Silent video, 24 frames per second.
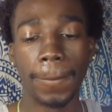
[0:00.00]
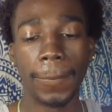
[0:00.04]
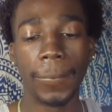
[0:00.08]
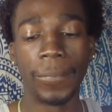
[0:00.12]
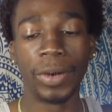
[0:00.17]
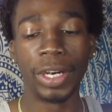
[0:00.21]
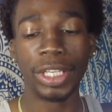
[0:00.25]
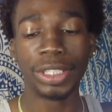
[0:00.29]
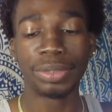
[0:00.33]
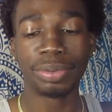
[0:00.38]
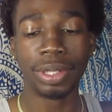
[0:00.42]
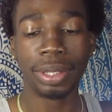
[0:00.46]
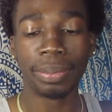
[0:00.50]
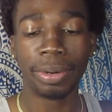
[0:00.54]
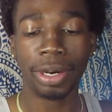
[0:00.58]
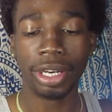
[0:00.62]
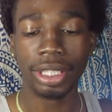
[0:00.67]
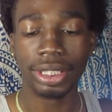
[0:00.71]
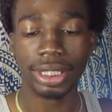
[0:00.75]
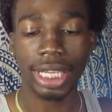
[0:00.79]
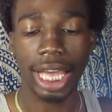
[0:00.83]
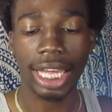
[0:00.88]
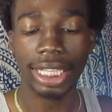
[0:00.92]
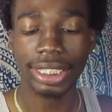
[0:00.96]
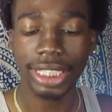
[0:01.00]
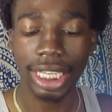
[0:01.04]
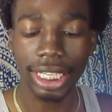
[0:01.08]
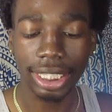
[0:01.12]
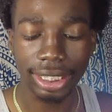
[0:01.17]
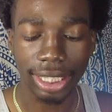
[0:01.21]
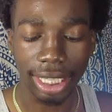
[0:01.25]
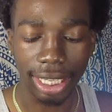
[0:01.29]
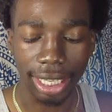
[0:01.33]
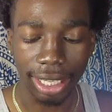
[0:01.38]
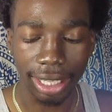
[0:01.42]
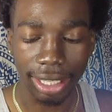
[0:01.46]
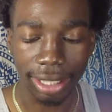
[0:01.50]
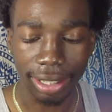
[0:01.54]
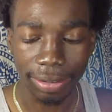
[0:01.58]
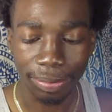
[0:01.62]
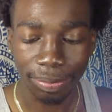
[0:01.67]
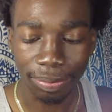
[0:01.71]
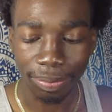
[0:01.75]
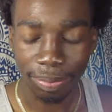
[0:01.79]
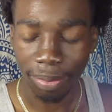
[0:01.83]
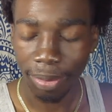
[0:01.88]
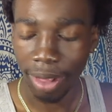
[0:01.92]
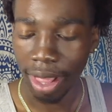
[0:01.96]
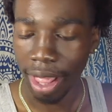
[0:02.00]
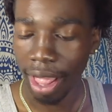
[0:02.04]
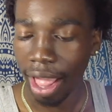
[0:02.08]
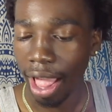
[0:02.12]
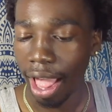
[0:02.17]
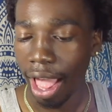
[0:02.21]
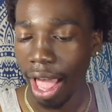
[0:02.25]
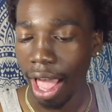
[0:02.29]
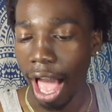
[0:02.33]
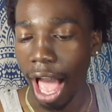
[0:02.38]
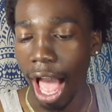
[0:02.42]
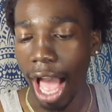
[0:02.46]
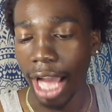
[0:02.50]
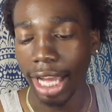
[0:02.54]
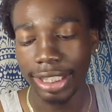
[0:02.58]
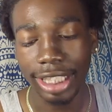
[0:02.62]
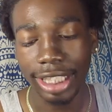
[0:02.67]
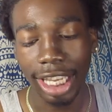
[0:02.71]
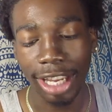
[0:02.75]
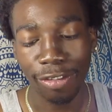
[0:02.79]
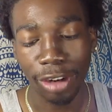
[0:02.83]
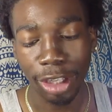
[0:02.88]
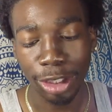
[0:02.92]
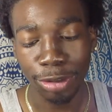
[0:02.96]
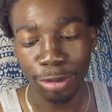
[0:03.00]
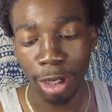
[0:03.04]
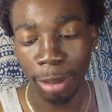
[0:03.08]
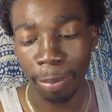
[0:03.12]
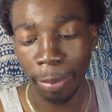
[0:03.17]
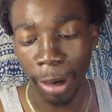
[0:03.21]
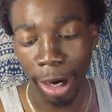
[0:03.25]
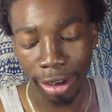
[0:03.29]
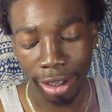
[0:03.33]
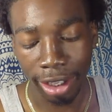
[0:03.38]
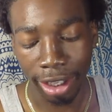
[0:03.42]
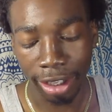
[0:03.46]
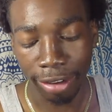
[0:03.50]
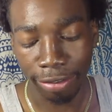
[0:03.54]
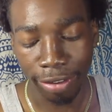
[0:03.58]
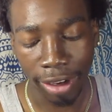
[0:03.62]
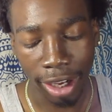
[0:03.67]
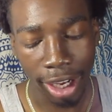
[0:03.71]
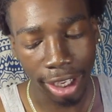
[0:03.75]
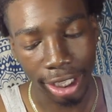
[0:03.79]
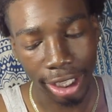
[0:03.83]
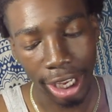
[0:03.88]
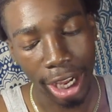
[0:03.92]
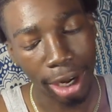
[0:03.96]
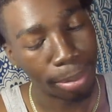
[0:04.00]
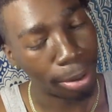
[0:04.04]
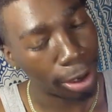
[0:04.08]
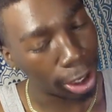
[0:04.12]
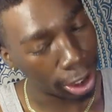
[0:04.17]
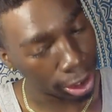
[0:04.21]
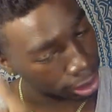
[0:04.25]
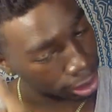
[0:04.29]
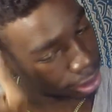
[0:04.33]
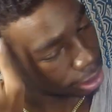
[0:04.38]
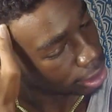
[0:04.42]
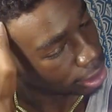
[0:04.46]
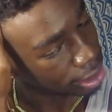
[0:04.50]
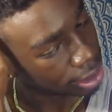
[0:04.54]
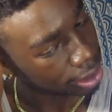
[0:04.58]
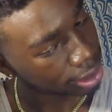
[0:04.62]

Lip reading: Verse with a purse. I'll take that. I'll take verse with a birthday. Fuck, not a purse.